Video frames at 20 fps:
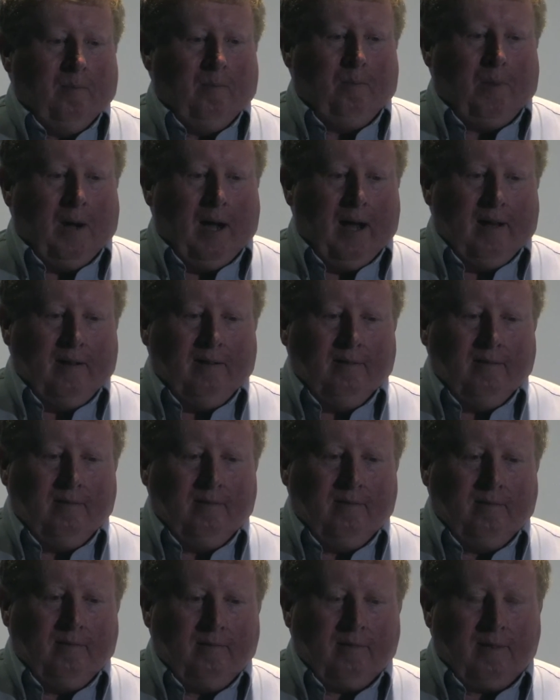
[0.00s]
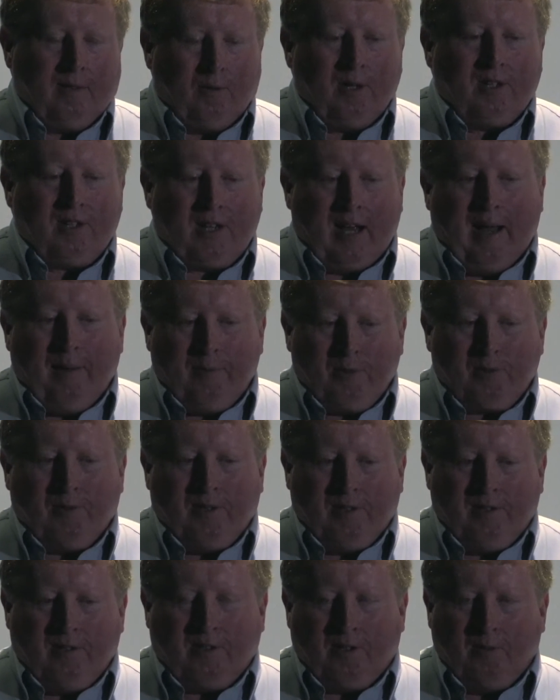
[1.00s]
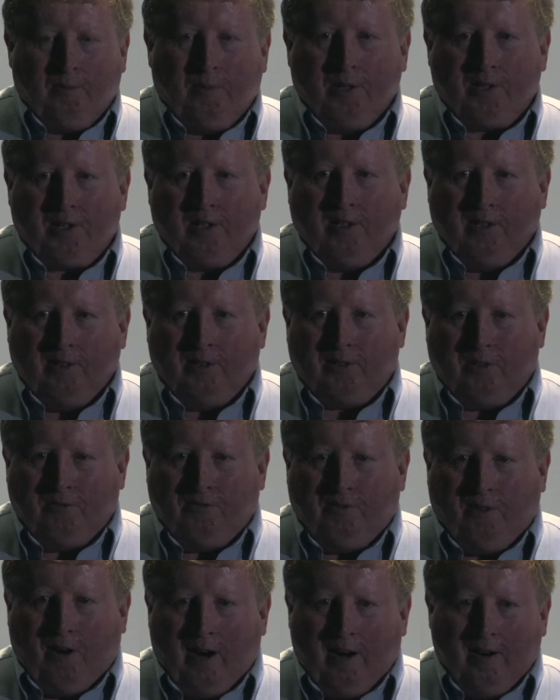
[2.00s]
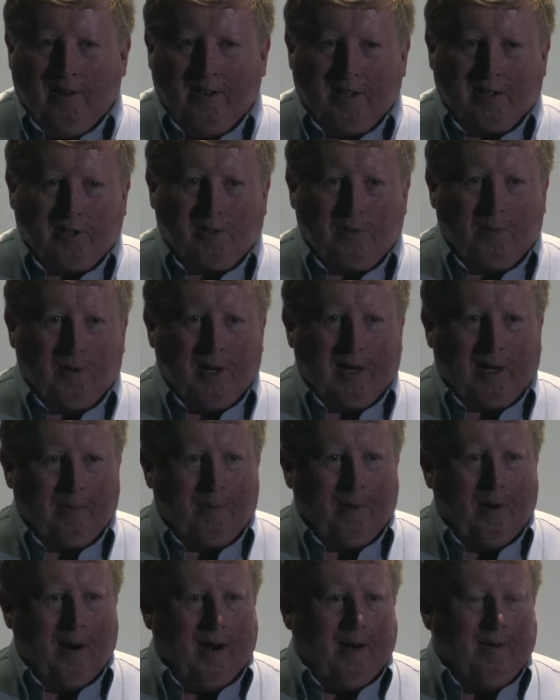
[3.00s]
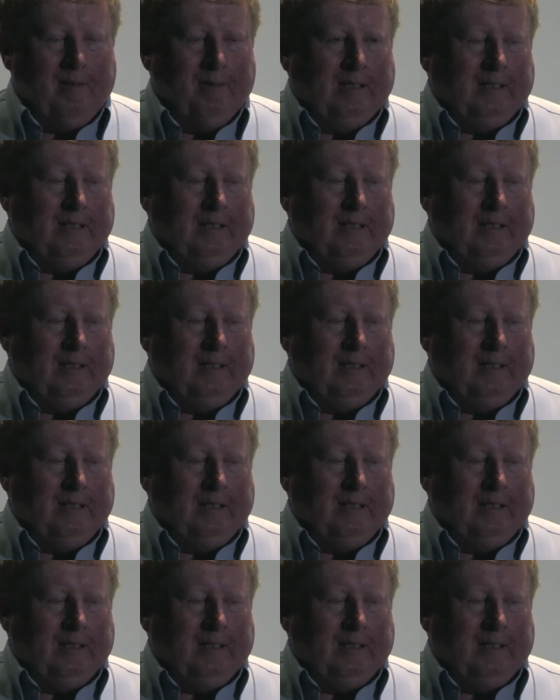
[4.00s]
But there were times when you could push it a little too far and things would break apart.